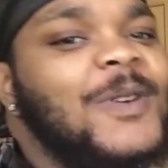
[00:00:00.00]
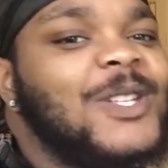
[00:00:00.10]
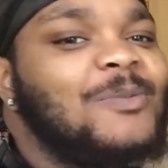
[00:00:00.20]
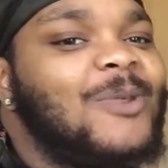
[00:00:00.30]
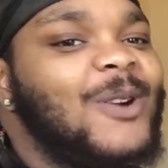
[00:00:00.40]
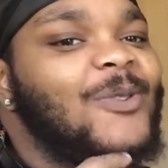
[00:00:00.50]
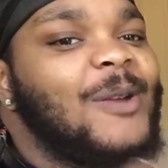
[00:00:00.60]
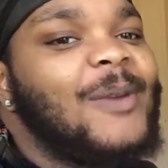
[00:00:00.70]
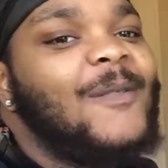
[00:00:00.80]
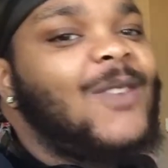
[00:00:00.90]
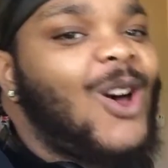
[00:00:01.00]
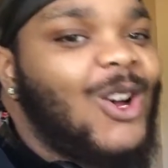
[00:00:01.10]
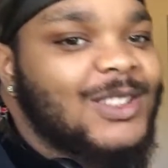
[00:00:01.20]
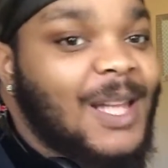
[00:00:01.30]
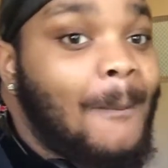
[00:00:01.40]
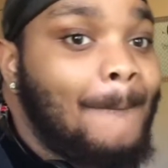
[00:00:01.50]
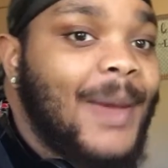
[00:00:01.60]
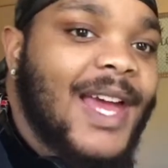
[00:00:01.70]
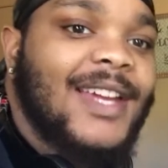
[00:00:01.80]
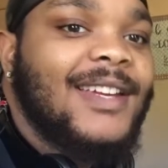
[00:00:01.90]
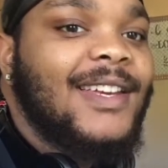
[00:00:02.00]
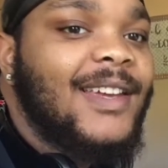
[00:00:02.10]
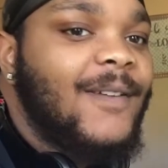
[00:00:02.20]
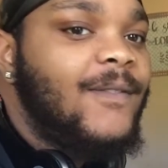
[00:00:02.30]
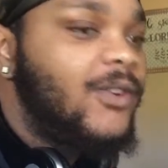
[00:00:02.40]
it's your boy Frankman Vlogs, and I'm back again